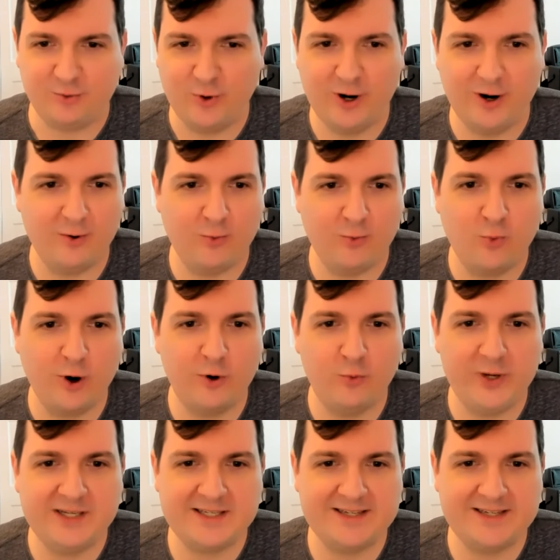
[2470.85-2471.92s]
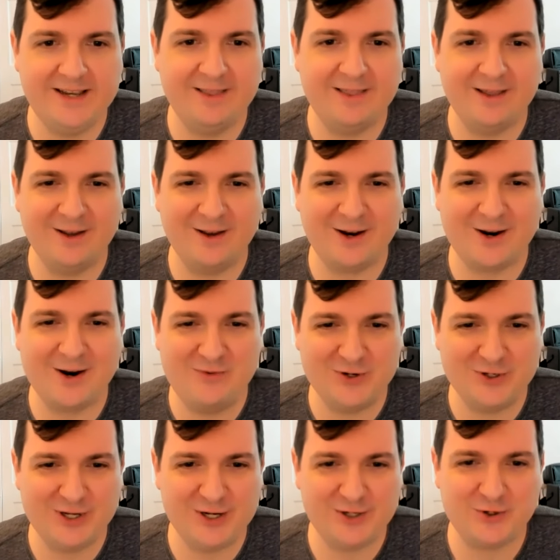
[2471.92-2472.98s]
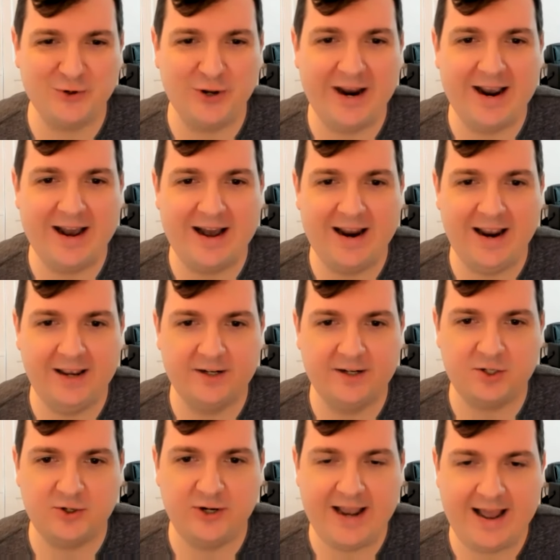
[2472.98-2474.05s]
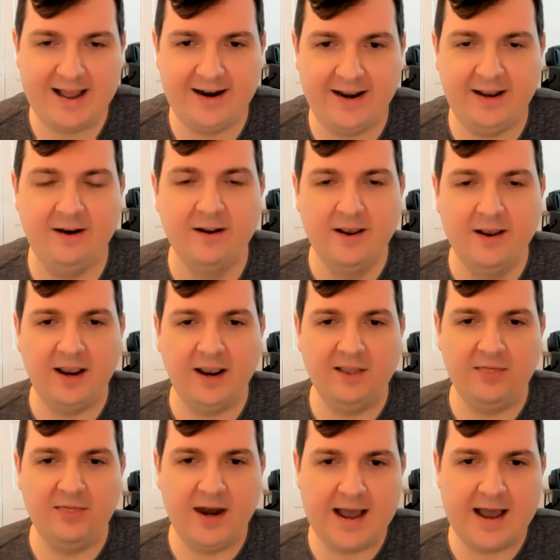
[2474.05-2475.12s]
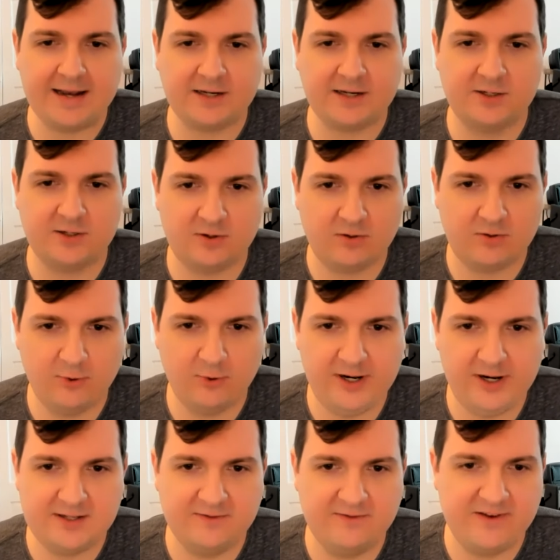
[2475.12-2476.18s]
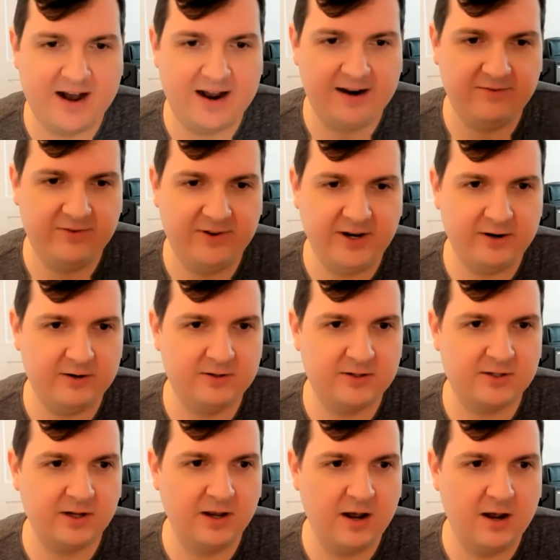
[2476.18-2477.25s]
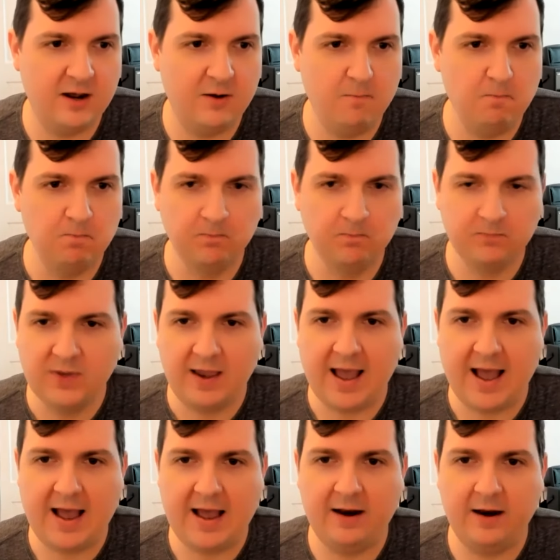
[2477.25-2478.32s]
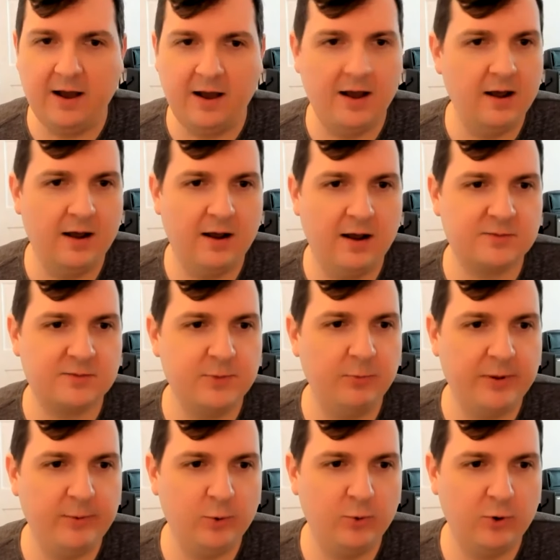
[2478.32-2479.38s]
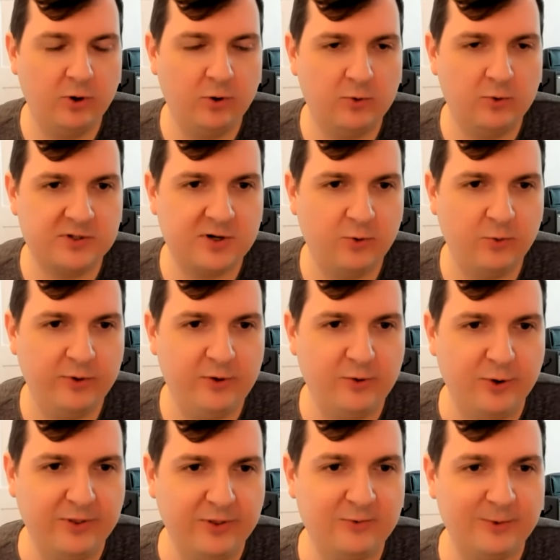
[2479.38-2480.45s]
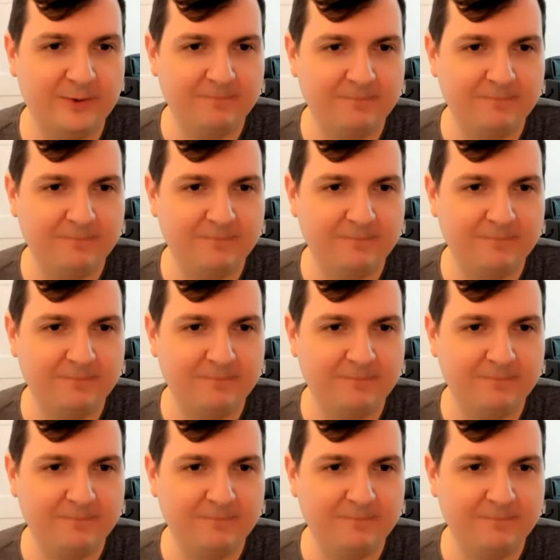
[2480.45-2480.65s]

Where do we see the conversational AI industry headed in the next 3 to 5 years? Asma, maybe we'll start with you on this.